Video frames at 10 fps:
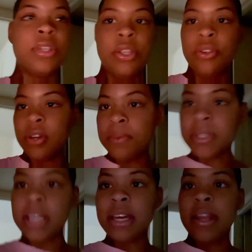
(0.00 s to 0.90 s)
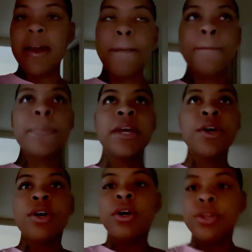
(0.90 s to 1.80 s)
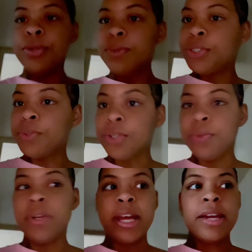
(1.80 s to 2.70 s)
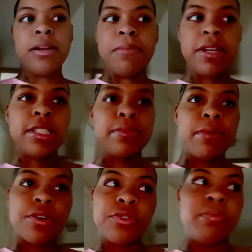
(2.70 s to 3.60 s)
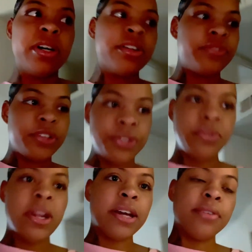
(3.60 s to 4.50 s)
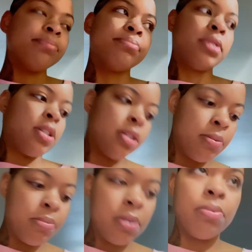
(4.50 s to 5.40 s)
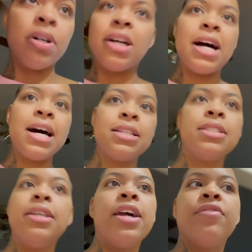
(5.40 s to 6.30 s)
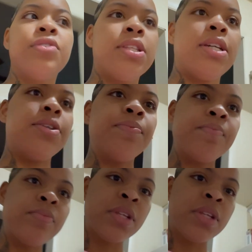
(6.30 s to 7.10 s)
You know what I'm saying? Like, do what you can do today to make tomorrow better for you. Like, but bro, God see everything.